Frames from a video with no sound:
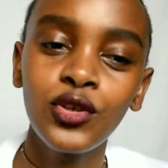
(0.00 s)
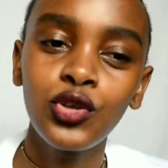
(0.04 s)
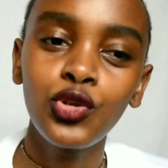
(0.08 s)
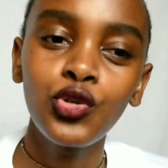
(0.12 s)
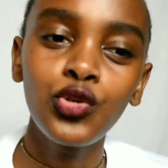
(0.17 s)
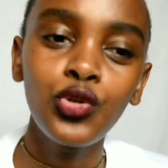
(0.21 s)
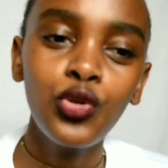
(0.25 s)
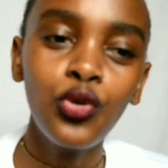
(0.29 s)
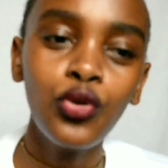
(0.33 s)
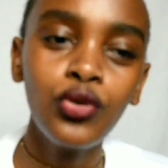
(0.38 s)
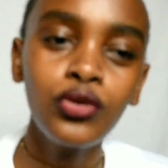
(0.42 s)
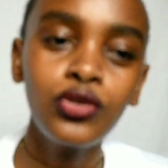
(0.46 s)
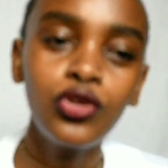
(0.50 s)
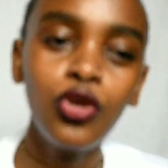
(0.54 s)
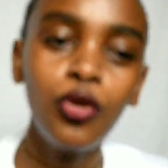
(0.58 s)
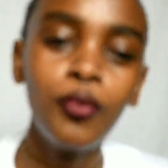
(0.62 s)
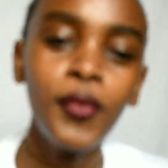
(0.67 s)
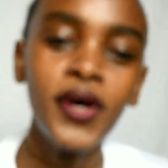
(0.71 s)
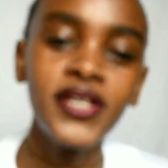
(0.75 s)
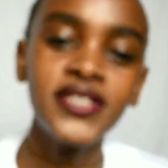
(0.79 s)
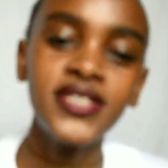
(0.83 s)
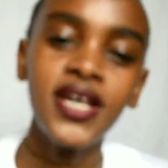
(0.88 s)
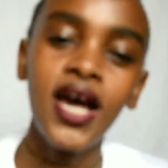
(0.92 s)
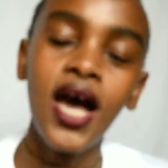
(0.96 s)
You know, no
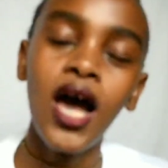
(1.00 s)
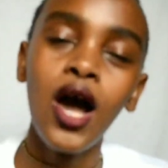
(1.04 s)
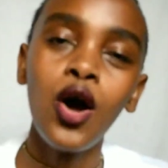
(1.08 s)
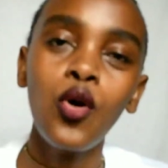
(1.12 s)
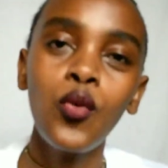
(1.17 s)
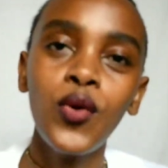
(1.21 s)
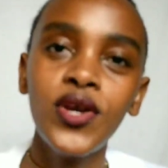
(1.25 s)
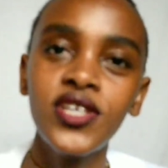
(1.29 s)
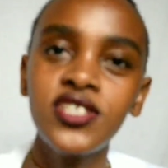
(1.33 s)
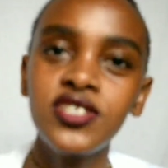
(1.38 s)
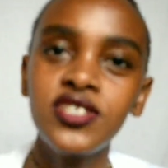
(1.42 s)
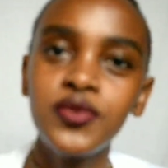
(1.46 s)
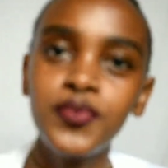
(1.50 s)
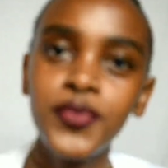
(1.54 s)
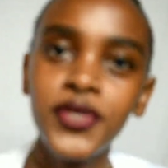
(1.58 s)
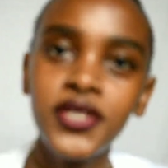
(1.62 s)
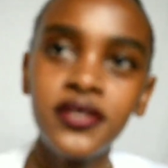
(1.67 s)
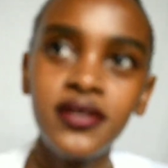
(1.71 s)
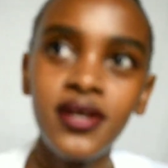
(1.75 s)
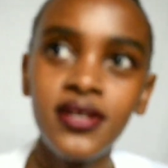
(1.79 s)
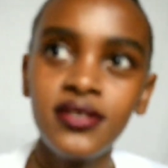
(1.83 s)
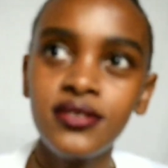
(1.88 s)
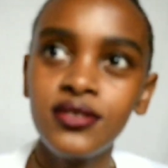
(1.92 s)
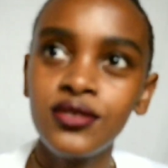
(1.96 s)
matter how
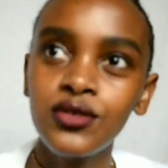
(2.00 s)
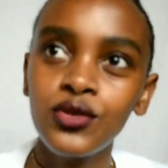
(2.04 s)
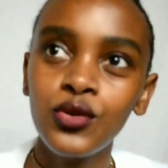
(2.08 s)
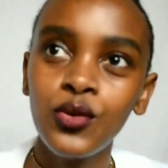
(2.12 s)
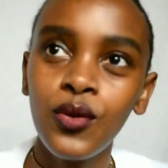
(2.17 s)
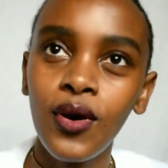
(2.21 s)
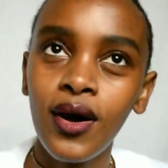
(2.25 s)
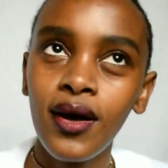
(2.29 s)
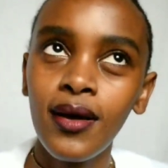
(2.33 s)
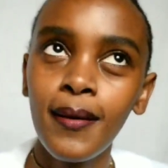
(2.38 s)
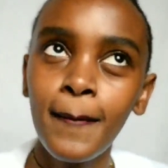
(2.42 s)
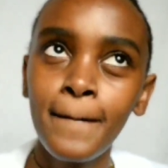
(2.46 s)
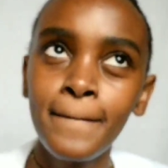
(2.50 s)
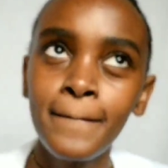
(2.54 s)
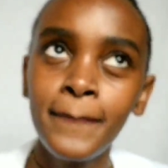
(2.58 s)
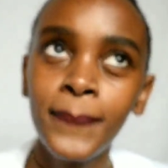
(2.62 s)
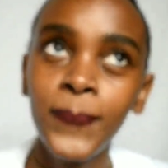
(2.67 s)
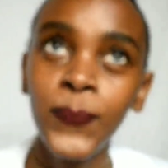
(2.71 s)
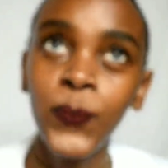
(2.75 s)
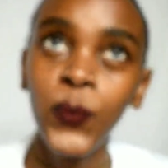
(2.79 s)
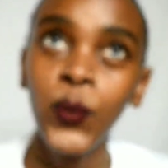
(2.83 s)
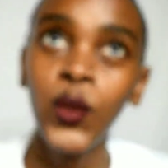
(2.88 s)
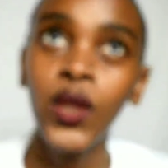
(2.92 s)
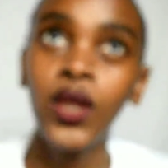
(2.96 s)
experienced you are,
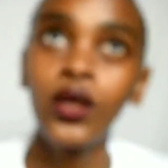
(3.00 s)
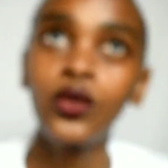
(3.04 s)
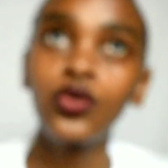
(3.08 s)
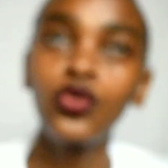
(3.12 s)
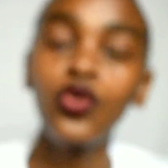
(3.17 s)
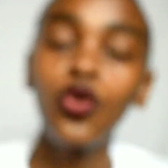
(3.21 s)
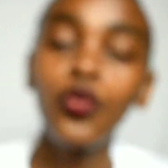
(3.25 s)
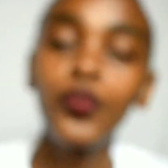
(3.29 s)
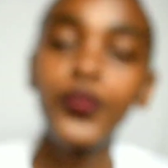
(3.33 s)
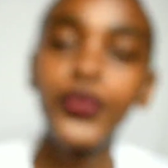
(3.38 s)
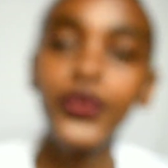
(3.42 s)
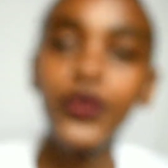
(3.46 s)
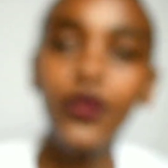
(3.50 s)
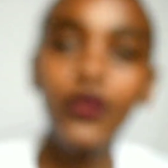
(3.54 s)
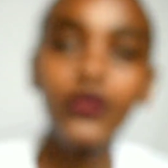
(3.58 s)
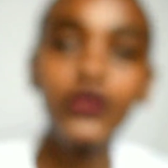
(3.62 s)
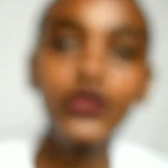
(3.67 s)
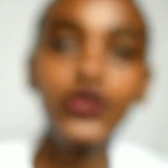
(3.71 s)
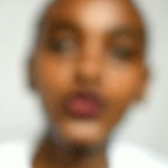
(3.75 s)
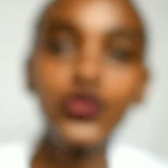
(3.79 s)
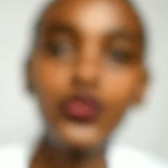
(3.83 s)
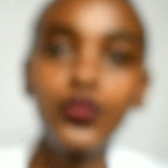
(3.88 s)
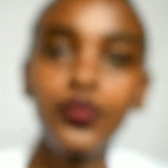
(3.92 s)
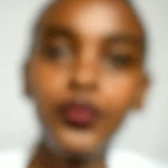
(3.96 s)
you're
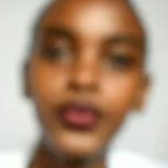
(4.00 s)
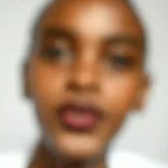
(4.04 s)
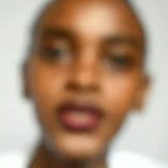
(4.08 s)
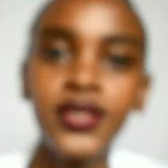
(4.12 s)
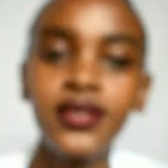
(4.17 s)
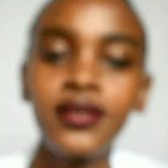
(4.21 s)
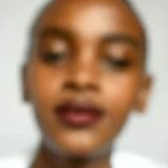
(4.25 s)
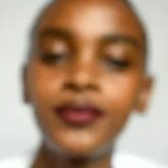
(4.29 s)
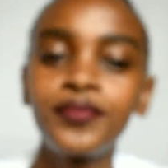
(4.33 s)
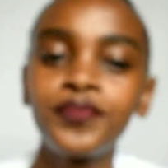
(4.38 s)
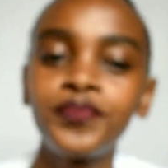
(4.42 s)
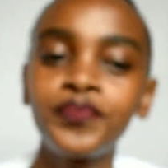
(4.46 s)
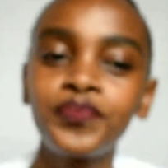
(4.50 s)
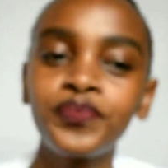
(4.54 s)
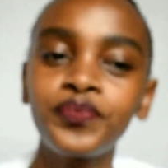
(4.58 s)
prone to be...